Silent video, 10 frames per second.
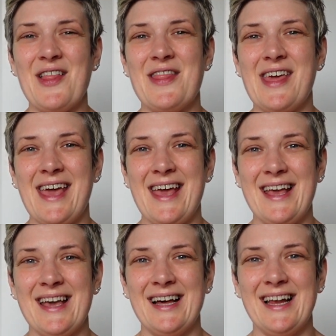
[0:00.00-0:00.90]

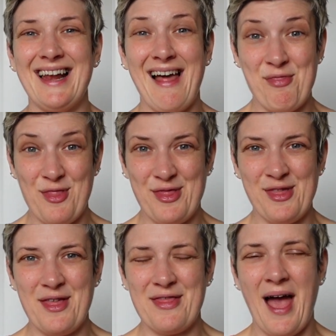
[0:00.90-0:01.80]
the length
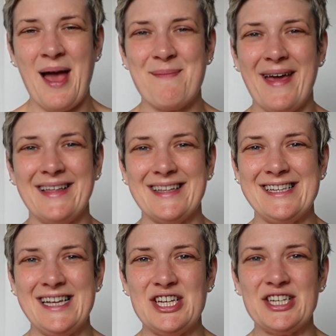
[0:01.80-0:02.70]
that I make the
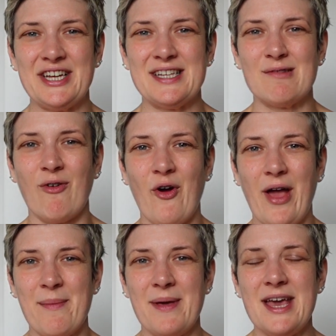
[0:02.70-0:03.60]
t-shirts for
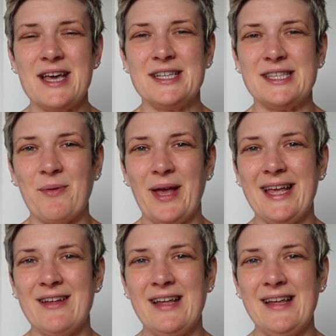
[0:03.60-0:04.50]
him. So
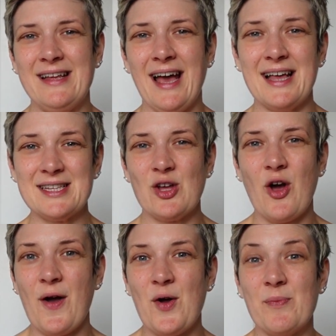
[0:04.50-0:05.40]
he has
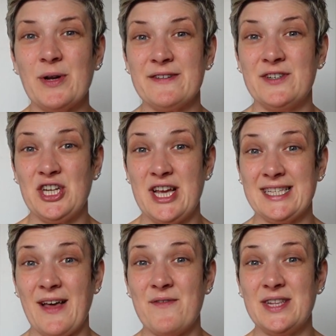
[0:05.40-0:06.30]
got a couple of shirts
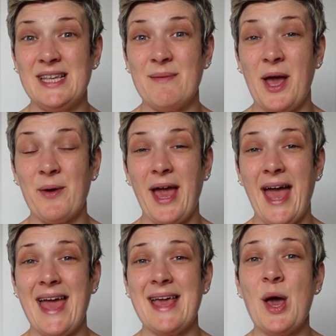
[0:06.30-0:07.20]
that fit him
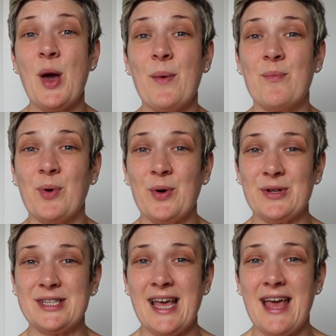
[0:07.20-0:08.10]
okay,
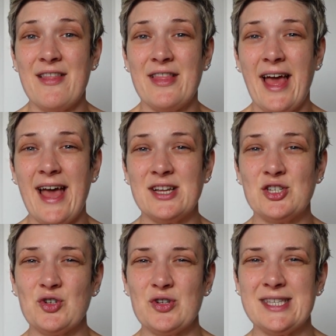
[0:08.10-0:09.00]
but they're
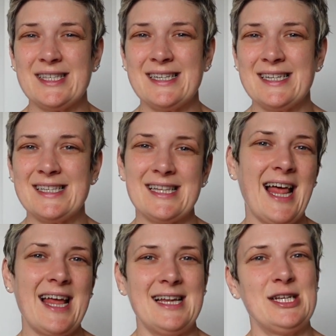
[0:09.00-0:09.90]
just
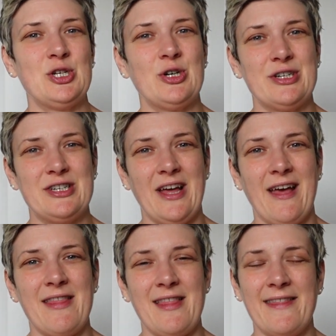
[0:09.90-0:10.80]
slightly
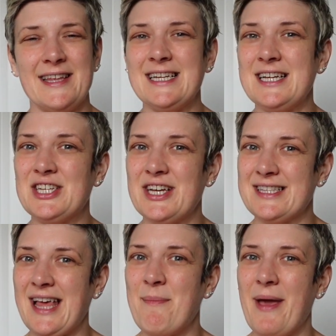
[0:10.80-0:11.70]
shorter than the t-shirts
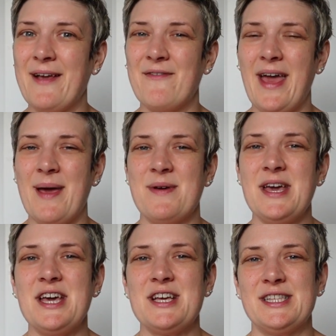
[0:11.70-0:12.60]
that I make for him.
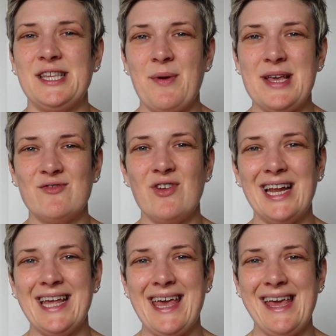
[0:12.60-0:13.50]
So he's
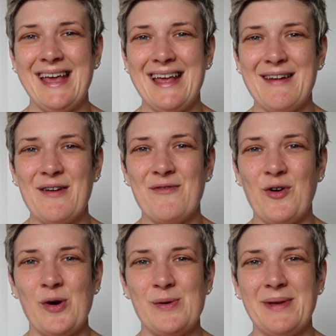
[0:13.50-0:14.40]
really keen
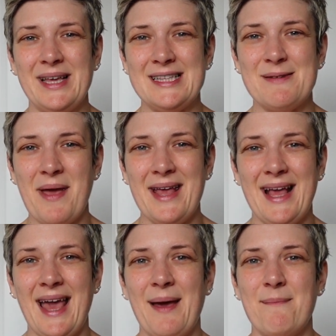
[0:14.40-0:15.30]
for me to make
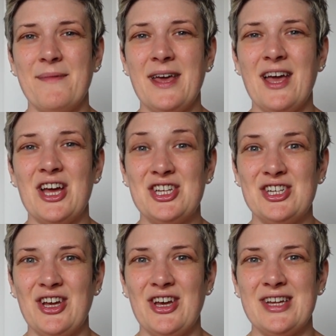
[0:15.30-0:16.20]
him a
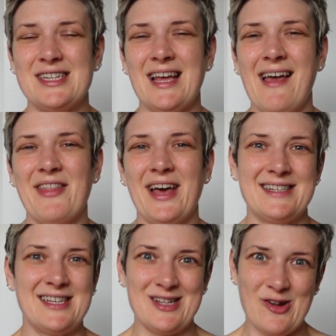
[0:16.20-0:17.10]
shirt
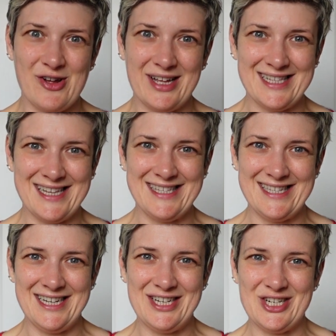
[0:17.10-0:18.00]
that's as long as his
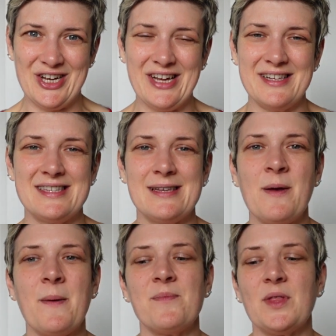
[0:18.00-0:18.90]
t-shirts.
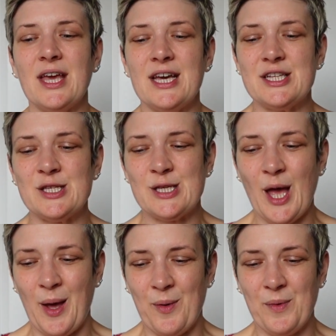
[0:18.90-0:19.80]

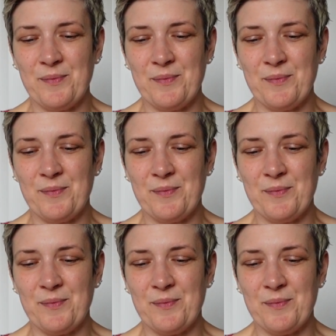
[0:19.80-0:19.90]
So